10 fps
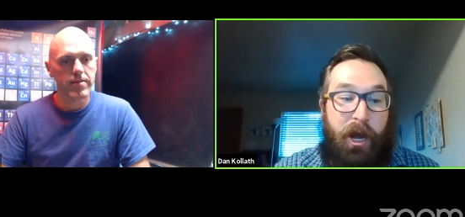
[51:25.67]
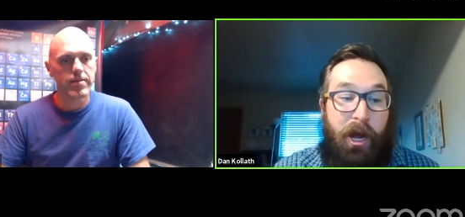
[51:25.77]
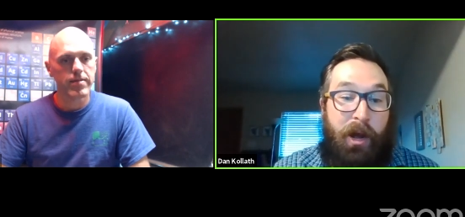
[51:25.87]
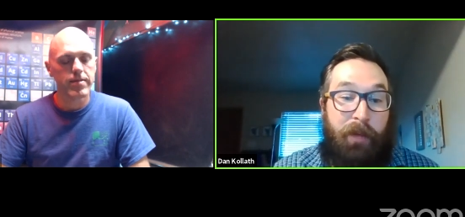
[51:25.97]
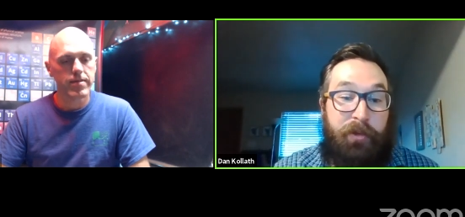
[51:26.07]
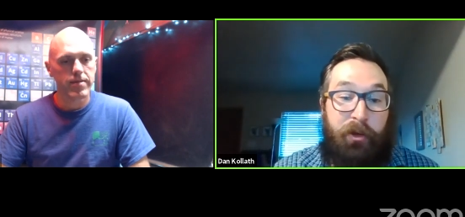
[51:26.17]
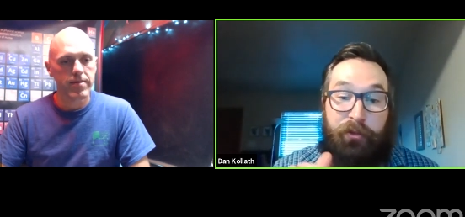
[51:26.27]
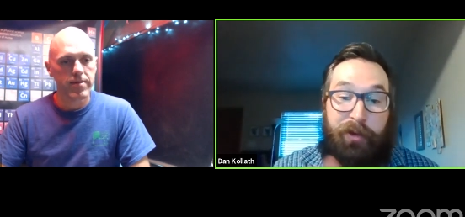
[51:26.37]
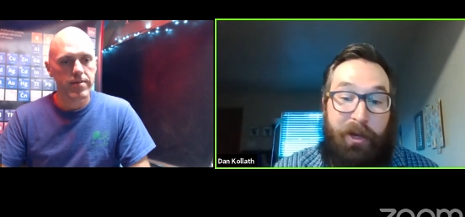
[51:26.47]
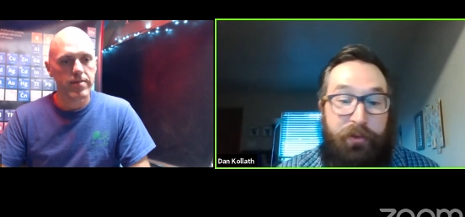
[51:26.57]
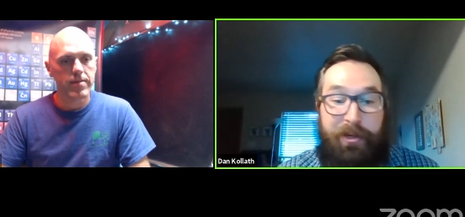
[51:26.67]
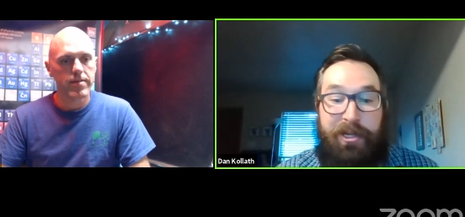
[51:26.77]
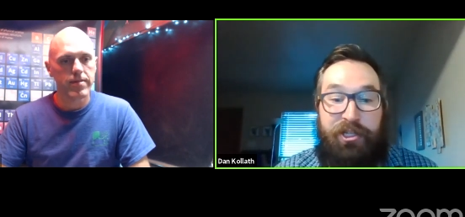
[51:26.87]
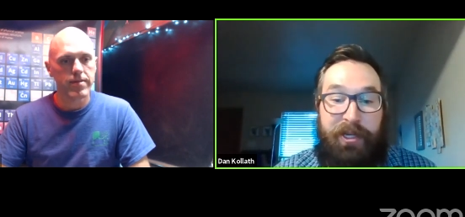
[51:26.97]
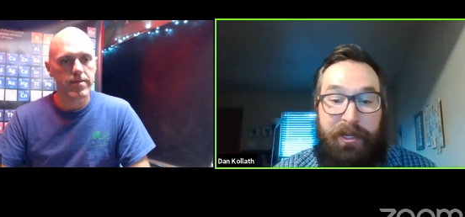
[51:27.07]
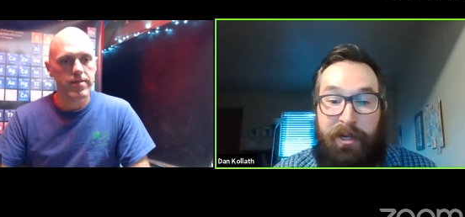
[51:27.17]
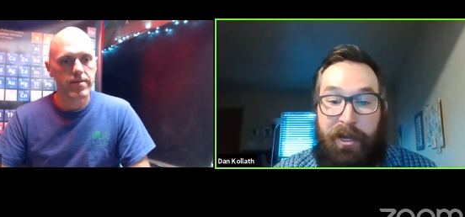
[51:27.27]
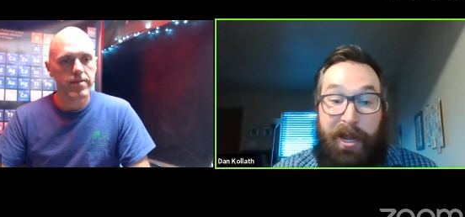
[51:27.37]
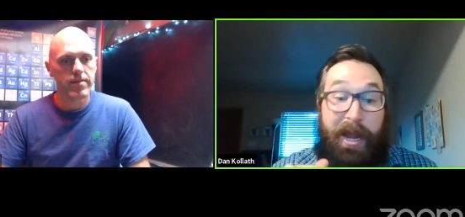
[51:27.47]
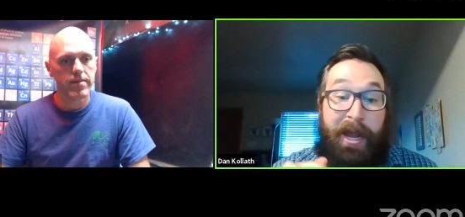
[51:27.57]
Speaker 1: um, you know, throughout the region
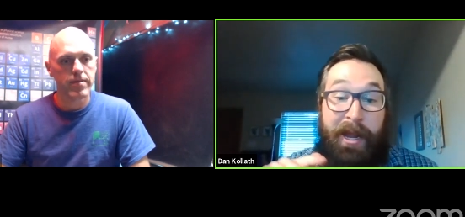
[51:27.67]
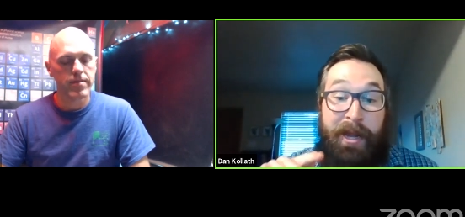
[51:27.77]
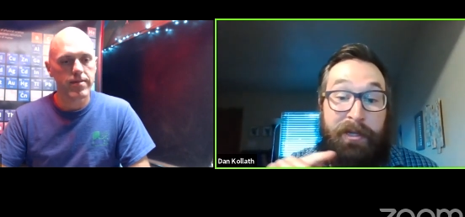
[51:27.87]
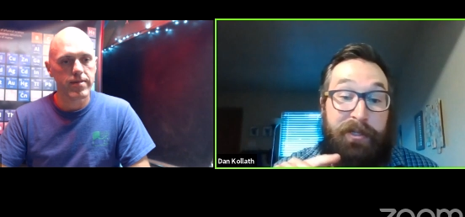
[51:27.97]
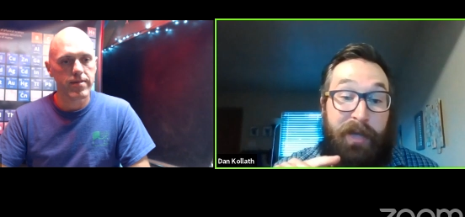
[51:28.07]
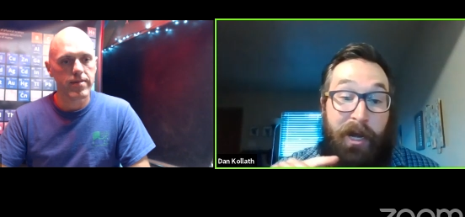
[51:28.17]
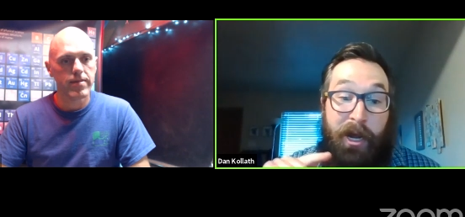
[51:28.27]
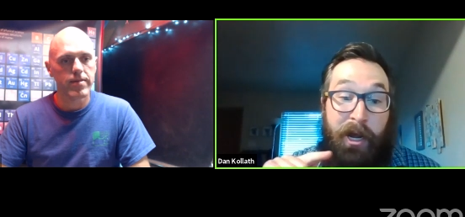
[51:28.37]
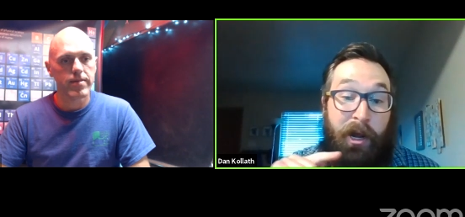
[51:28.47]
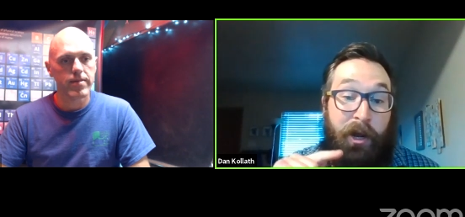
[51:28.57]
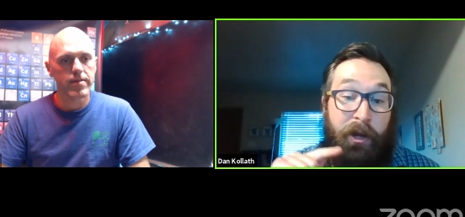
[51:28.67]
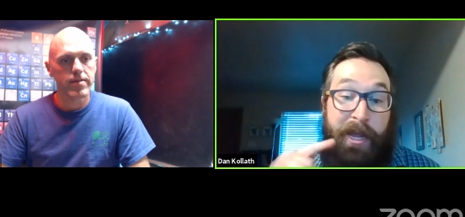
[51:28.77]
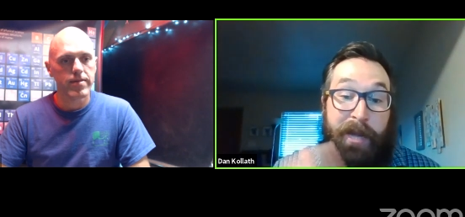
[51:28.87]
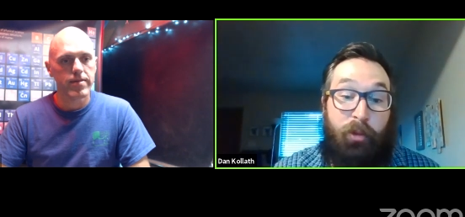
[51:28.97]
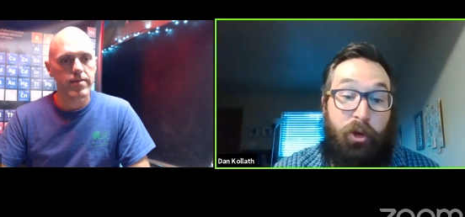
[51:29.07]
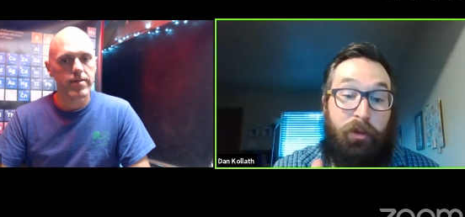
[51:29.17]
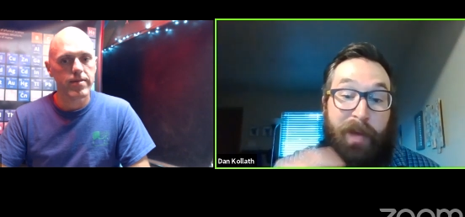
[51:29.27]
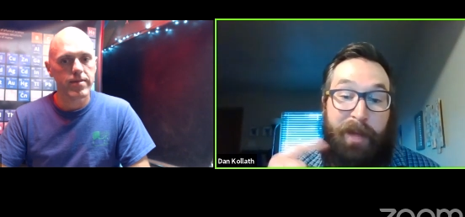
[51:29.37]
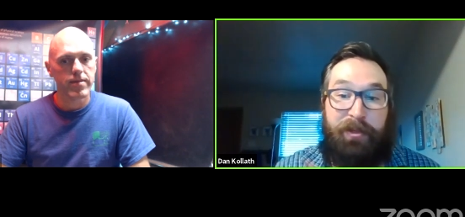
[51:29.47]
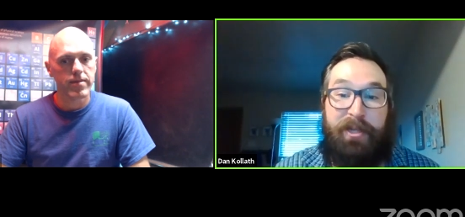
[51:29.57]
and uh, animal
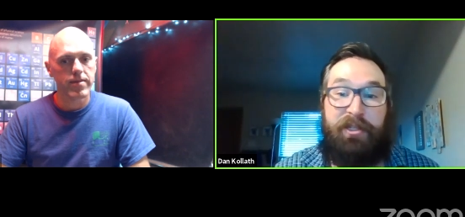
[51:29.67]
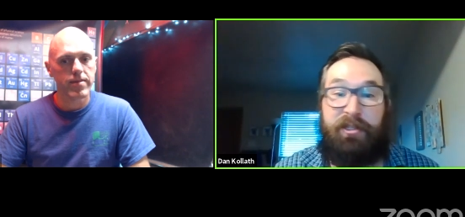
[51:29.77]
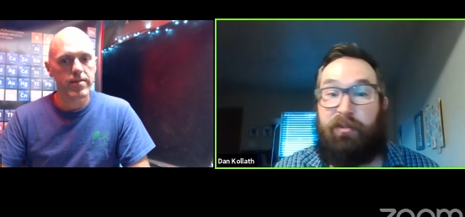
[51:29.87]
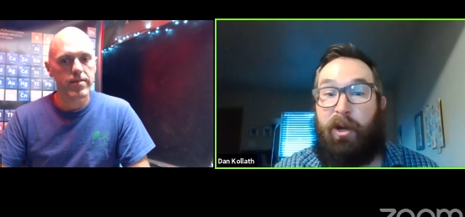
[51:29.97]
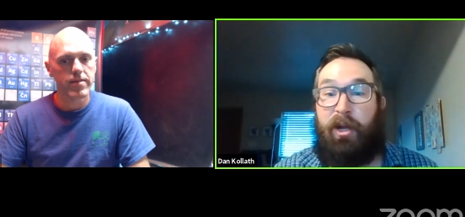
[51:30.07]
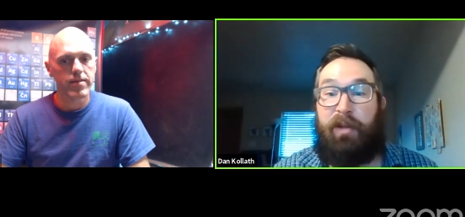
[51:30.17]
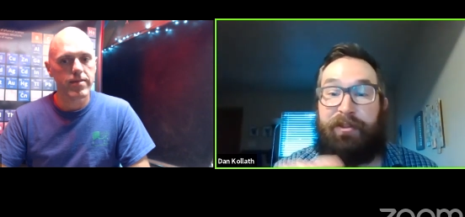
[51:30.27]
populations as well.